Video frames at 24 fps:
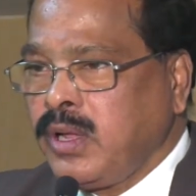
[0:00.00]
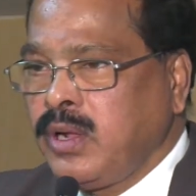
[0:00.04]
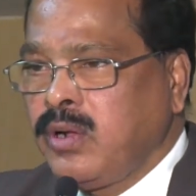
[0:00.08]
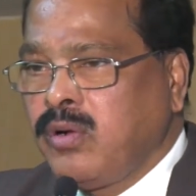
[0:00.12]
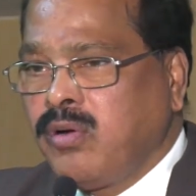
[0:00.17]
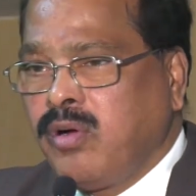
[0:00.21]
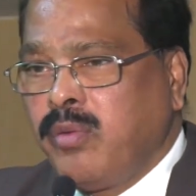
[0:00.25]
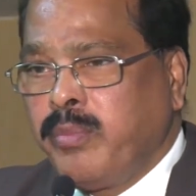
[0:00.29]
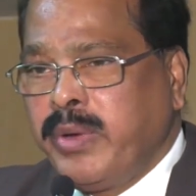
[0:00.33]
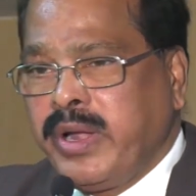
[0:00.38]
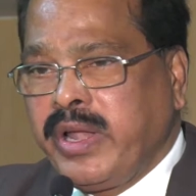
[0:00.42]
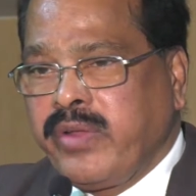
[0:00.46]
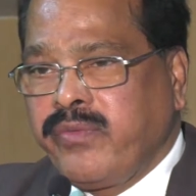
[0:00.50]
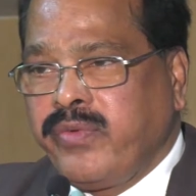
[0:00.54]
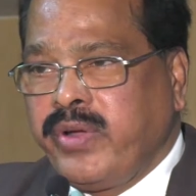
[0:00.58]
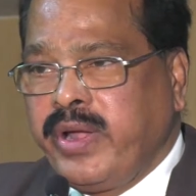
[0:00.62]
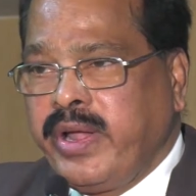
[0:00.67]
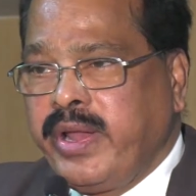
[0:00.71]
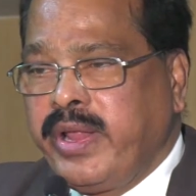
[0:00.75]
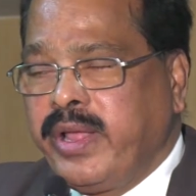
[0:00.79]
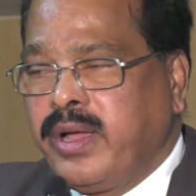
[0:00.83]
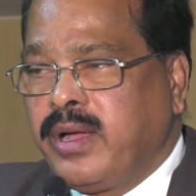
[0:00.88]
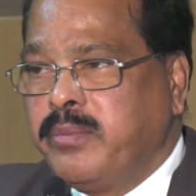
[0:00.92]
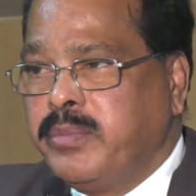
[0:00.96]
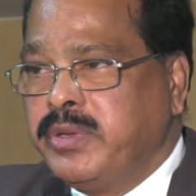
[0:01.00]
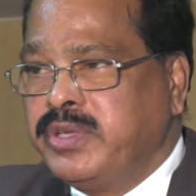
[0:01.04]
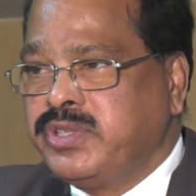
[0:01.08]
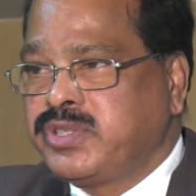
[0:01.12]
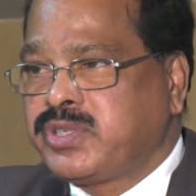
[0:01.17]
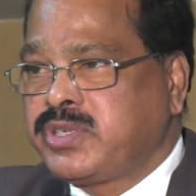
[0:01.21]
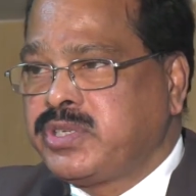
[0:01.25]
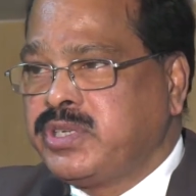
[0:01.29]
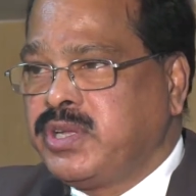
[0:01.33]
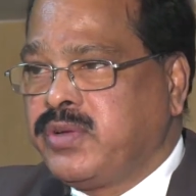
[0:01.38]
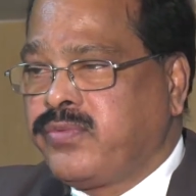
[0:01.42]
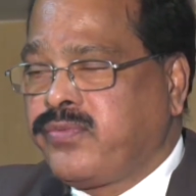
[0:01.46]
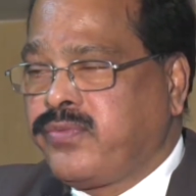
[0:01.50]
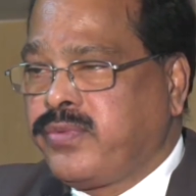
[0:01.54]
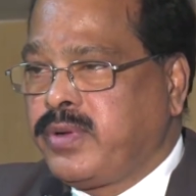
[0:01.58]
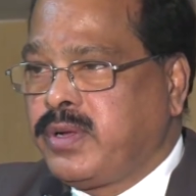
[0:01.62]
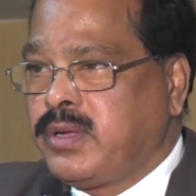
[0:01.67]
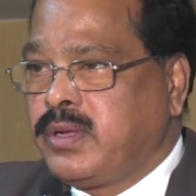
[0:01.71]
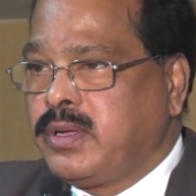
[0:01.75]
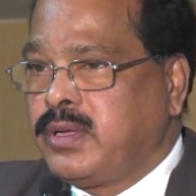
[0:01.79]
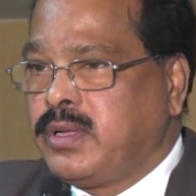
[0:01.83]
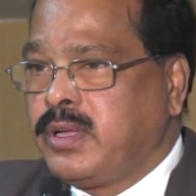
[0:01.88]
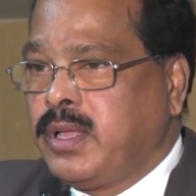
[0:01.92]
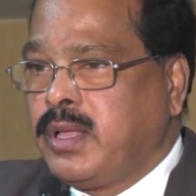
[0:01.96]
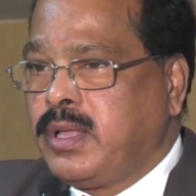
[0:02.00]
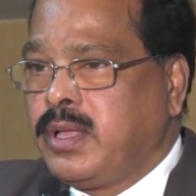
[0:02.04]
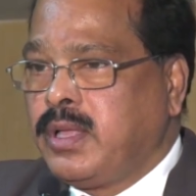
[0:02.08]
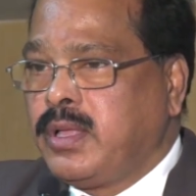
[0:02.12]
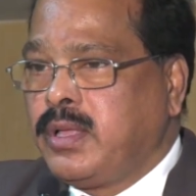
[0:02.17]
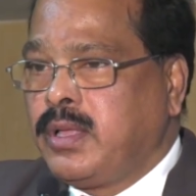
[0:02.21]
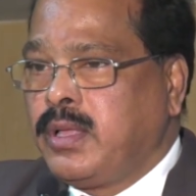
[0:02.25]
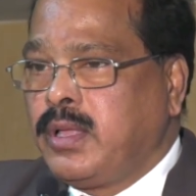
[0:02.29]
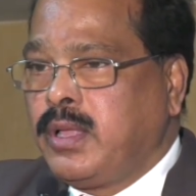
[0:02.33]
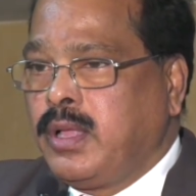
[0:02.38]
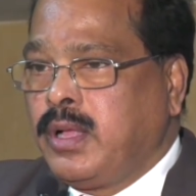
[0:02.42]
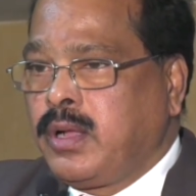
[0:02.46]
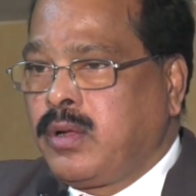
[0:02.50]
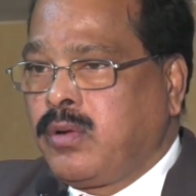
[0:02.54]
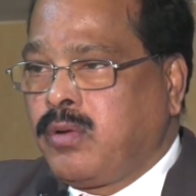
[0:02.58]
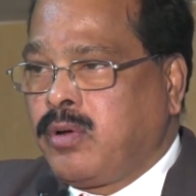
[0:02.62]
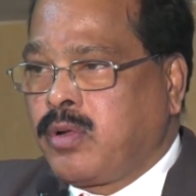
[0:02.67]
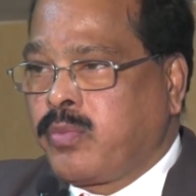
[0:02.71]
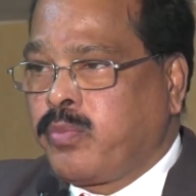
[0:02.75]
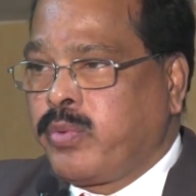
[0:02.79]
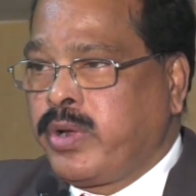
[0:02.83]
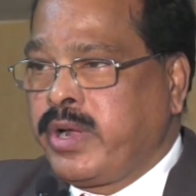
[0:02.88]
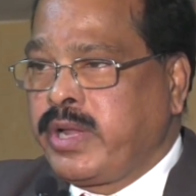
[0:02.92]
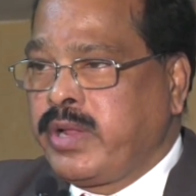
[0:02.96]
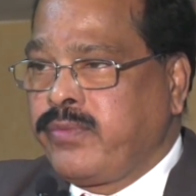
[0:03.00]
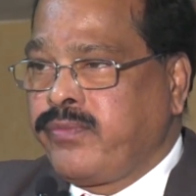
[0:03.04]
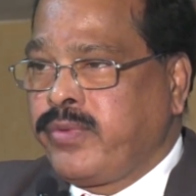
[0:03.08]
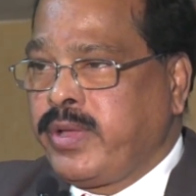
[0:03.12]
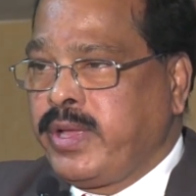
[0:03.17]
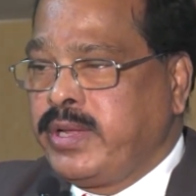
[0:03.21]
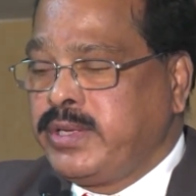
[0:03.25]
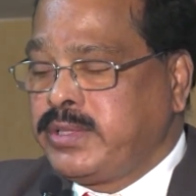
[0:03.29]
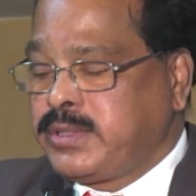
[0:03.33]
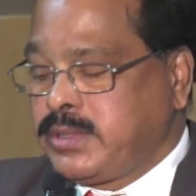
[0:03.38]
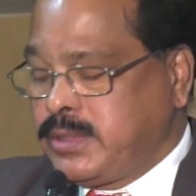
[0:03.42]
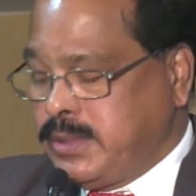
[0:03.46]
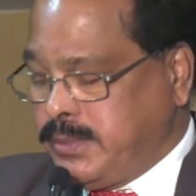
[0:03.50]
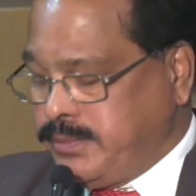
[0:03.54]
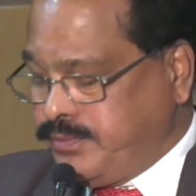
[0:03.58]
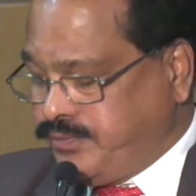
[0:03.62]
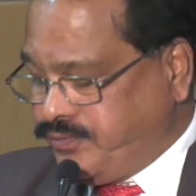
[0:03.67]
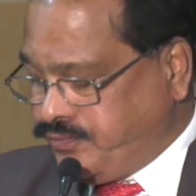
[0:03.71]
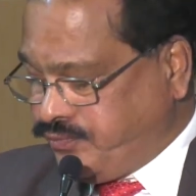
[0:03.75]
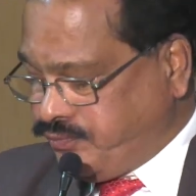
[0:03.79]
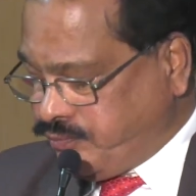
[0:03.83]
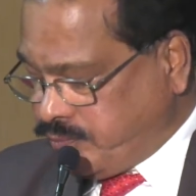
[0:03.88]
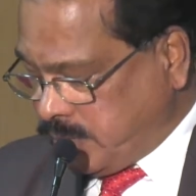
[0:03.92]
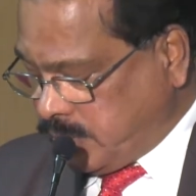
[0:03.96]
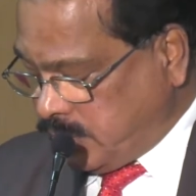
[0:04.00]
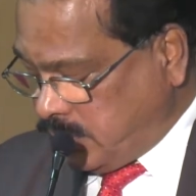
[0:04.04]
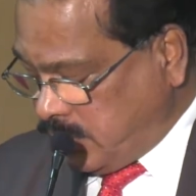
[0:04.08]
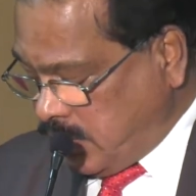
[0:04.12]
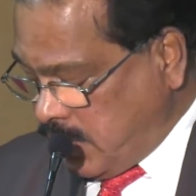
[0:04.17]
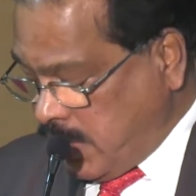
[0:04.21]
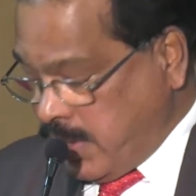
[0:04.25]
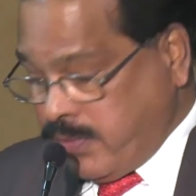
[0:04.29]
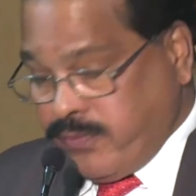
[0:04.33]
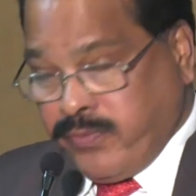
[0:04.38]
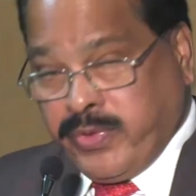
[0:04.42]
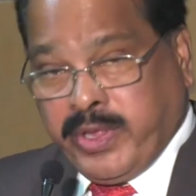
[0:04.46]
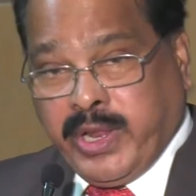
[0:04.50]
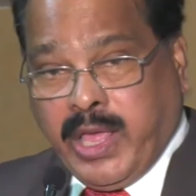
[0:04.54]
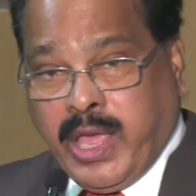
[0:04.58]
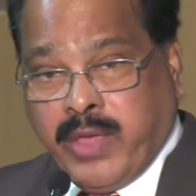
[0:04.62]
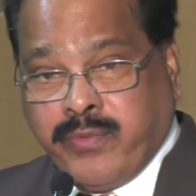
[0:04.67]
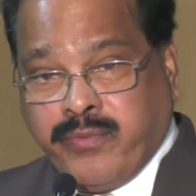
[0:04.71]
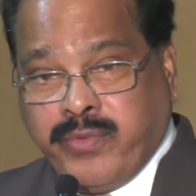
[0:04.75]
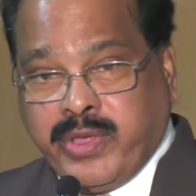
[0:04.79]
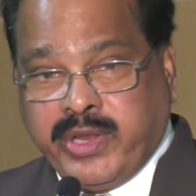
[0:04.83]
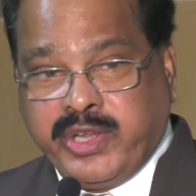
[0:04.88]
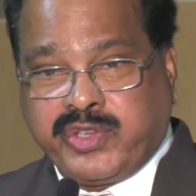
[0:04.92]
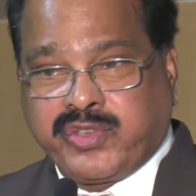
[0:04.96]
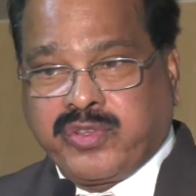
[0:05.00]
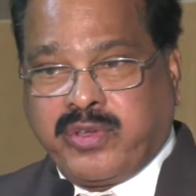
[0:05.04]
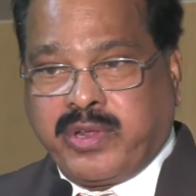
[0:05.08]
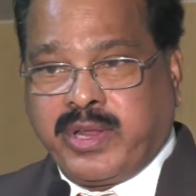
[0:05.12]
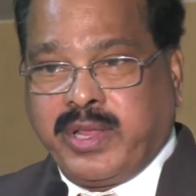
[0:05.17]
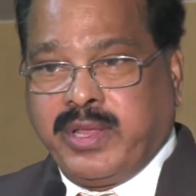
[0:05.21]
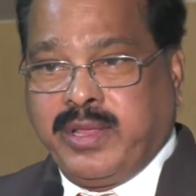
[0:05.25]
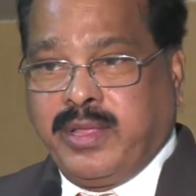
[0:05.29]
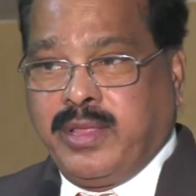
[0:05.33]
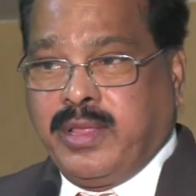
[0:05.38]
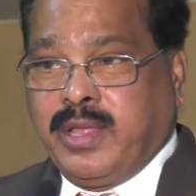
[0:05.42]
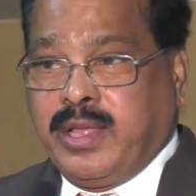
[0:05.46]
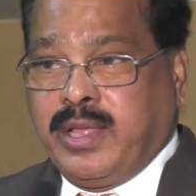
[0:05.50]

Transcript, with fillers: Government of India, Ministry of uh, Corporate Affairs I'm very, I'm very sorry.